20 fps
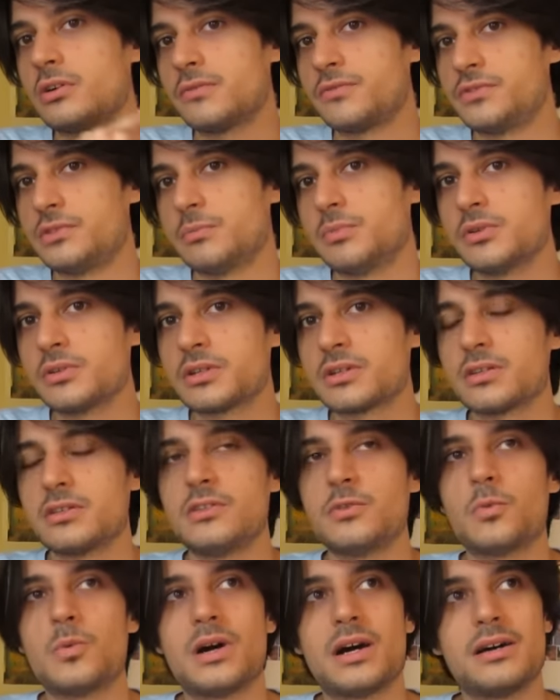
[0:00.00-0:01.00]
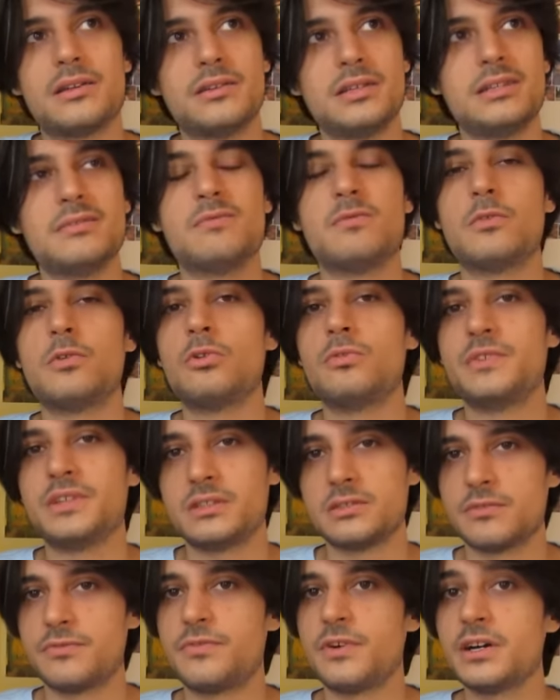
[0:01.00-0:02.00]
of the book, the one
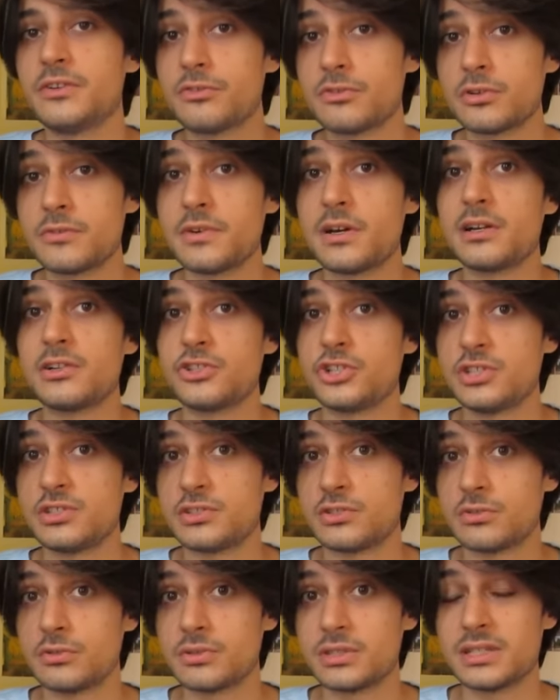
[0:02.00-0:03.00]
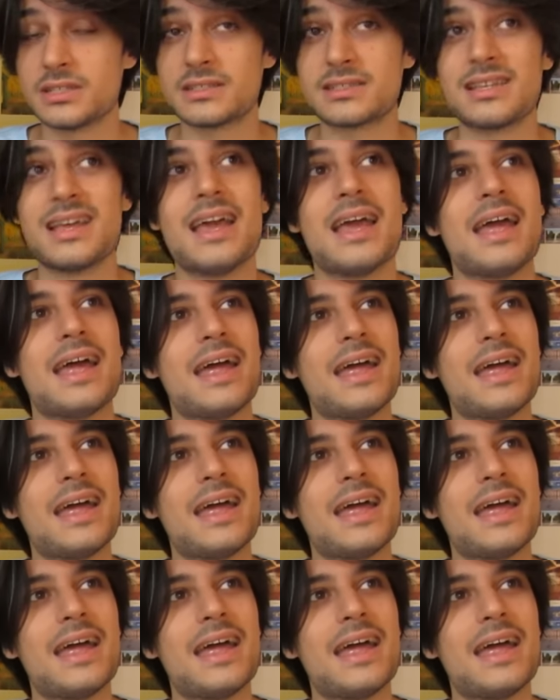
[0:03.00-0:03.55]
involving the father of Archie Stallings,